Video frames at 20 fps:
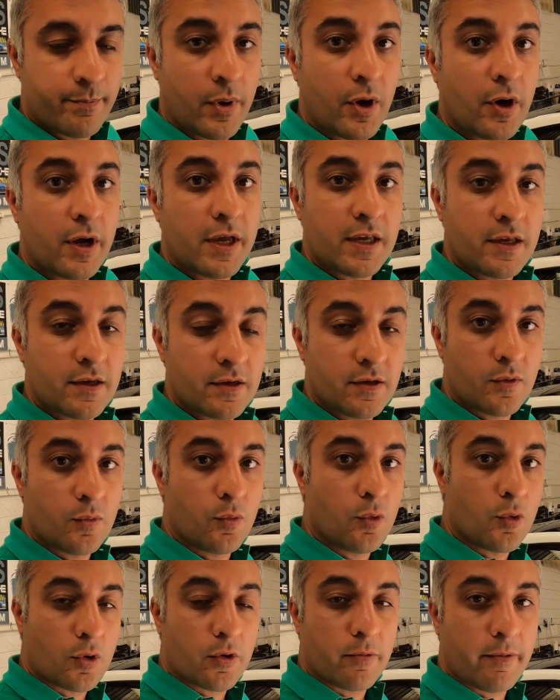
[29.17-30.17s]
buying
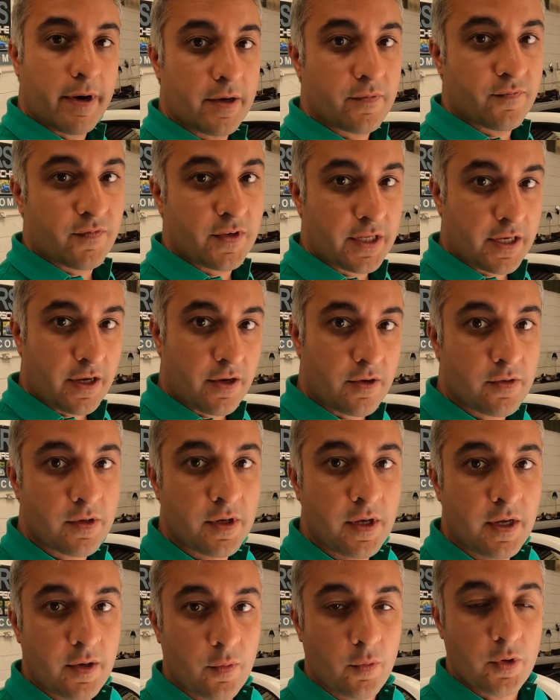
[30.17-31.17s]
walk around video
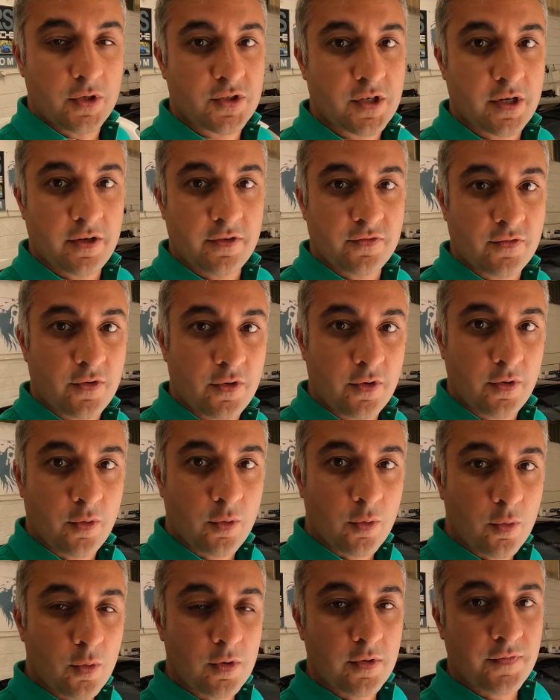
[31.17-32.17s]
which goes through
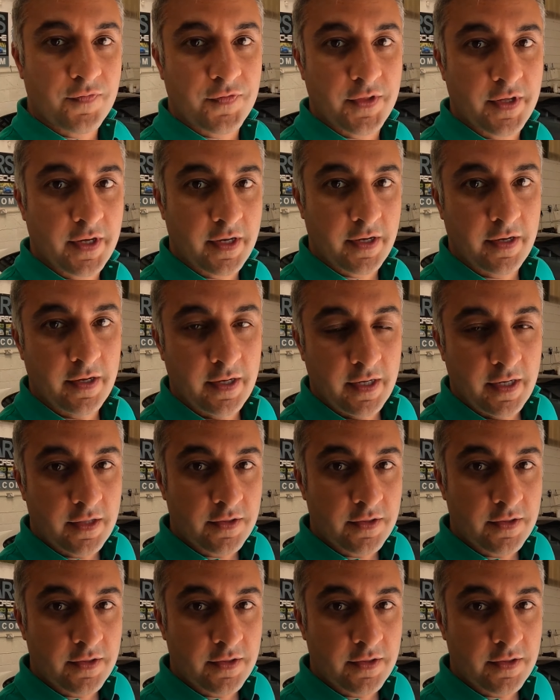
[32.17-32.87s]
all of the